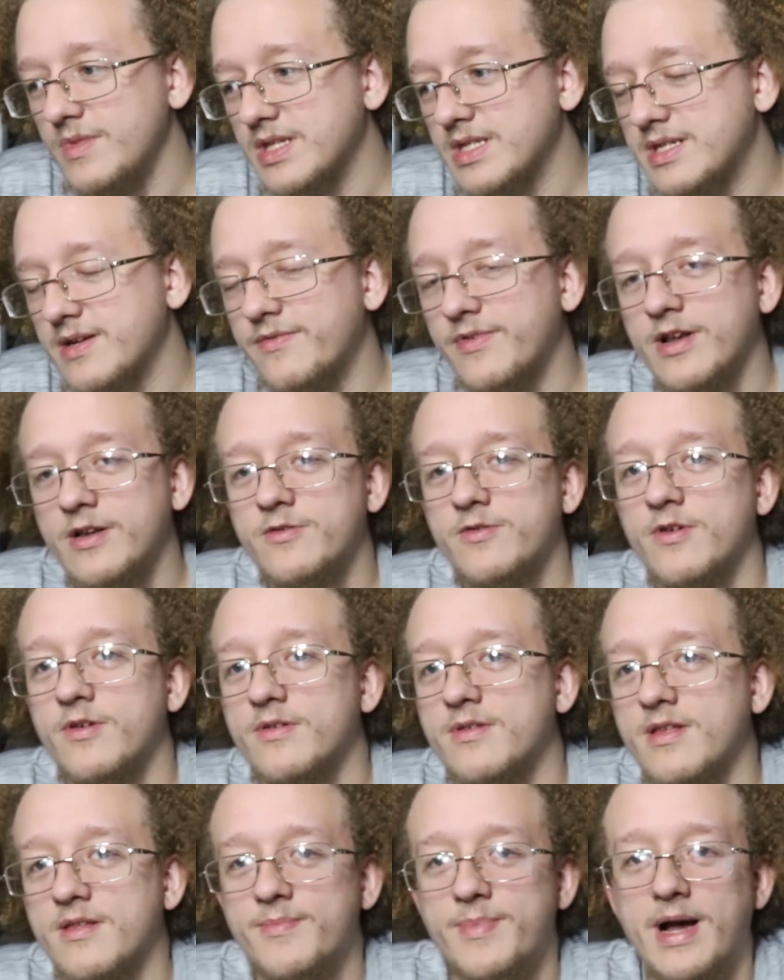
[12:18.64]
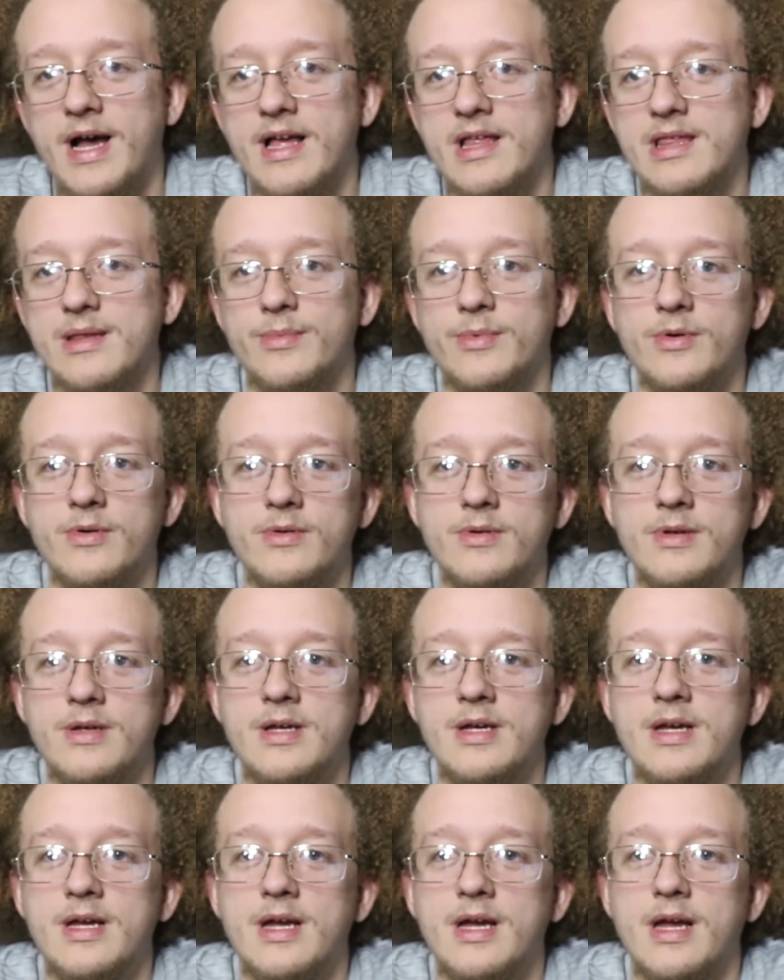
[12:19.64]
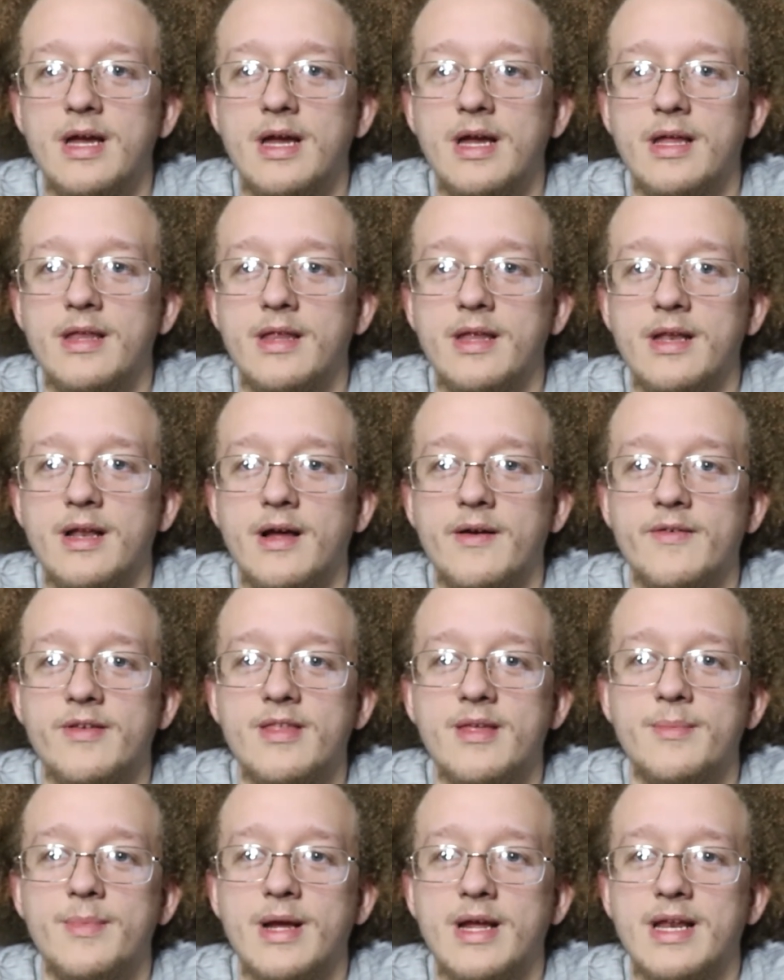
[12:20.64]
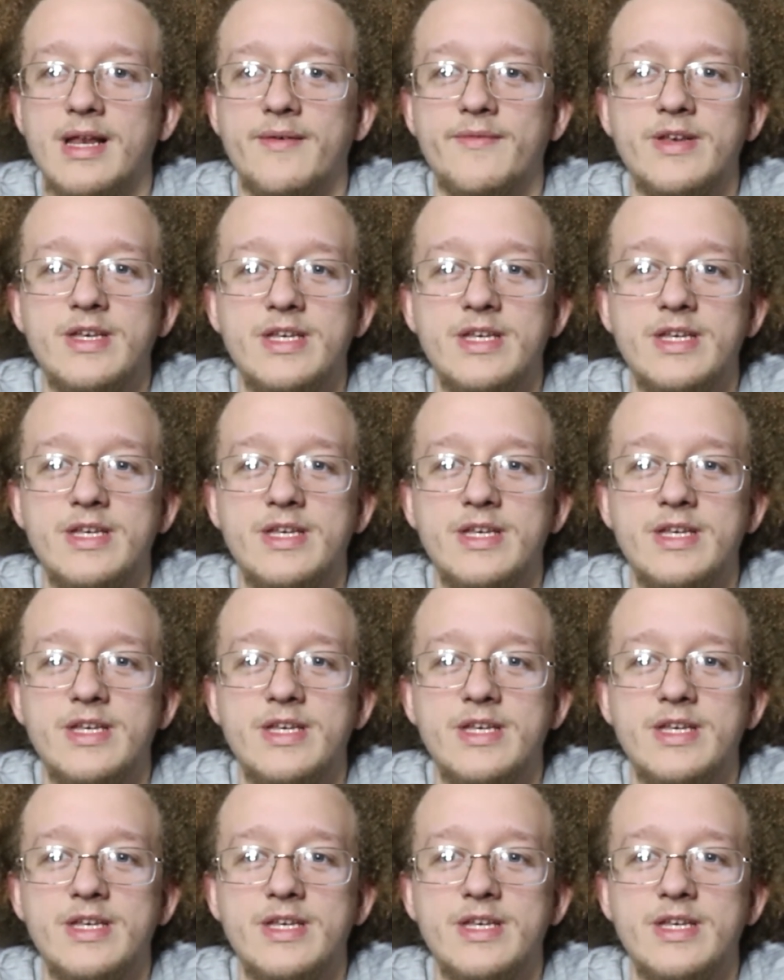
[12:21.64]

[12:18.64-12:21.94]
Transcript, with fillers: different intros as possible, and then obviously I'm not gonna have